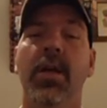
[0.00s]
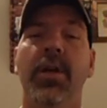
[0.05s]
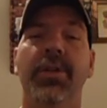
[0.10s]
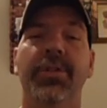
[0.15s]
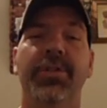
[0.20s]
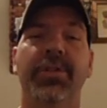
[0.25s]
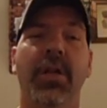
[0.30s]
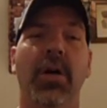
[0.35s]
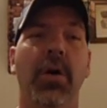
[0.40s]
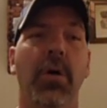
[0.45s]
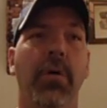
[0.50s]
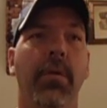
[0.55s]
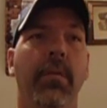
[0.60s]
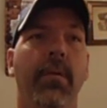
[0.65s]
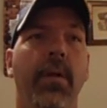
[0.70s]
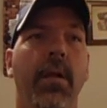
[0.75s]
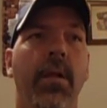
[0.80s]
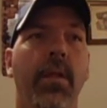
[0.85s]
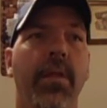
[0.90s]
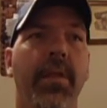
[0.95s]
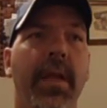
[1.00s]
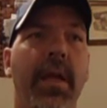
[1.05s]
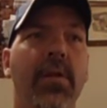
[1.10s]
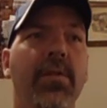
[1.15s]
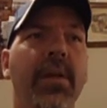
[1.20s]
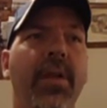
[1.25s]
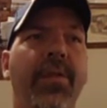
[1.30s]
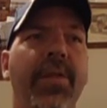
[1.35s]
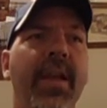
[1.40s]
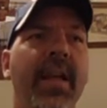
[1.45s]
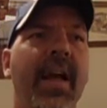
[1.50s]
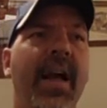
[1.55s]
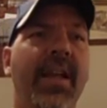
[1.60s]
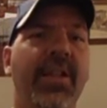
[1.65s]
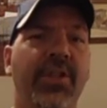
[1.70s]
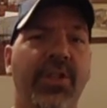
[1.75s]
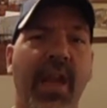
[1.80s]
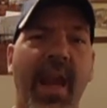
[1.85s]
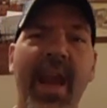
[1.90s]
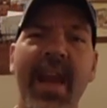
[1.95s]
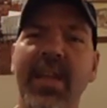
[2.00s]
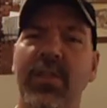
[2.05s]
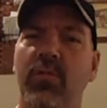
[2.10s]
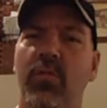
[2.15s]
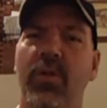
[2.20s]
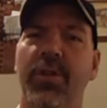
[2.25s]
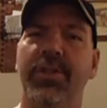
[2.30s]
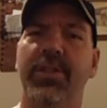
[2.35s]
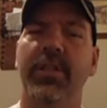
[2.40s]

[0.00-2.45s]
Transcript: So the only thing I changed was,